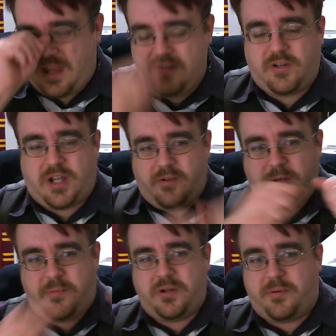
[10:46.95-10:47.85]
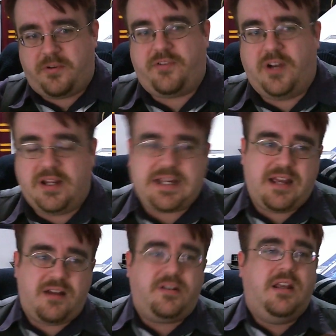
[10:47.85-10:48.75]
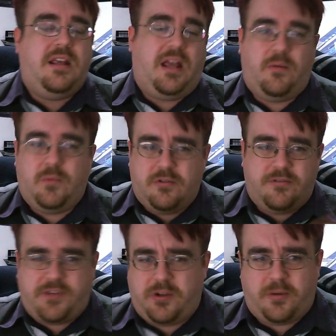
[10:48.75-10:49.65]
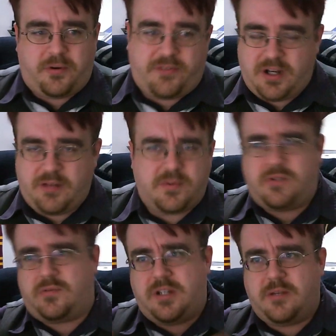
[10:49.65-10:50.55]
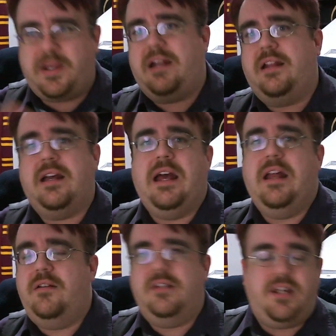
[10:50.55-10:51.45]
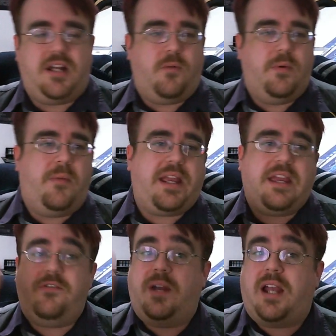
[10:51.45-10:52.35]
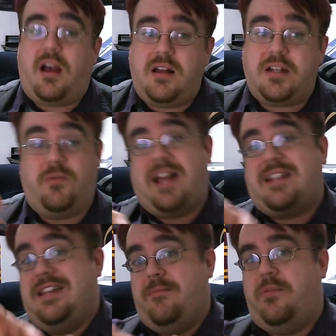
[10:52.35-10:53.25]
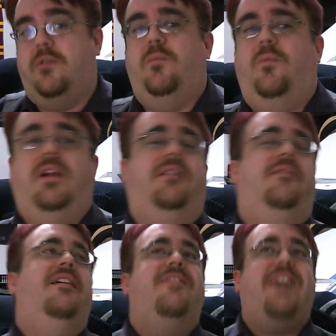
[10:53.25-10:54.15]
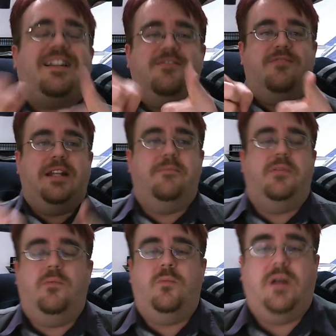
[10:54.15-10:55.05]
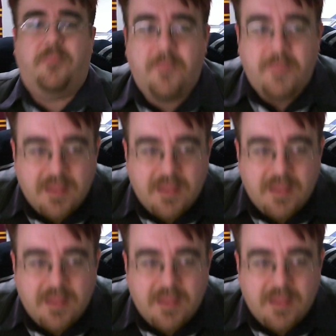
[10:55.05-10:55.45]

you'll go and you put your portfolio down, and we'll review your portfolio and we'll talk to you about it, and you know, we might give you a card. Oh, that's an important one. That's a really important one.